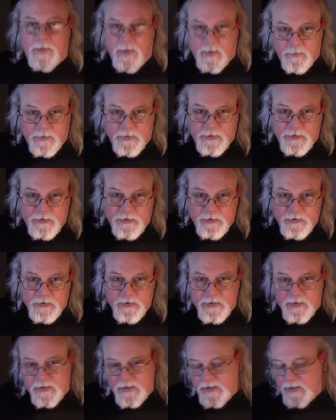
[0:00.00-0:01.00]
I publish?
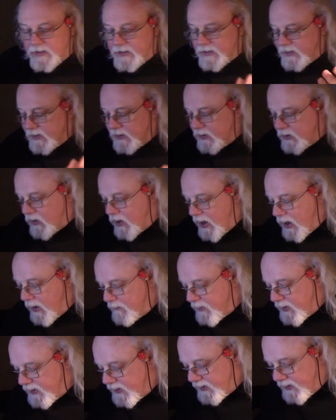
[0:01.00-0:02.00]

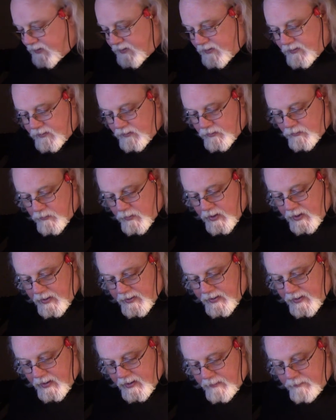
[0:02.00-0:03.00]
How many do
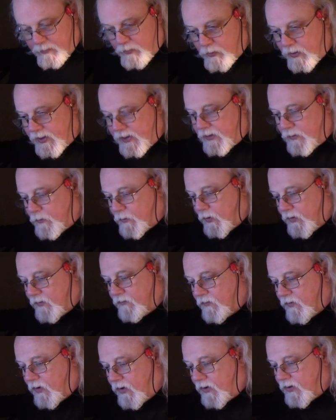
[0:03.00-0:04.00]
I put in
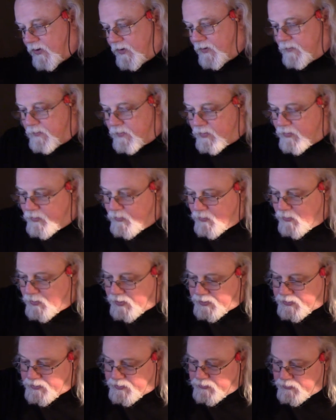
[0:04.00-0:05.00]
one volume
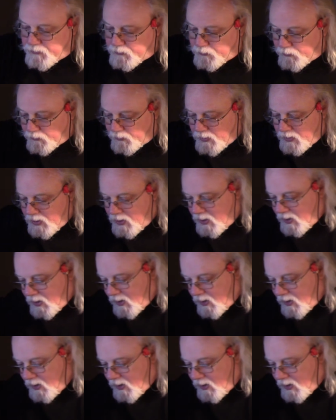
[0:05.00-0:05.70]
according to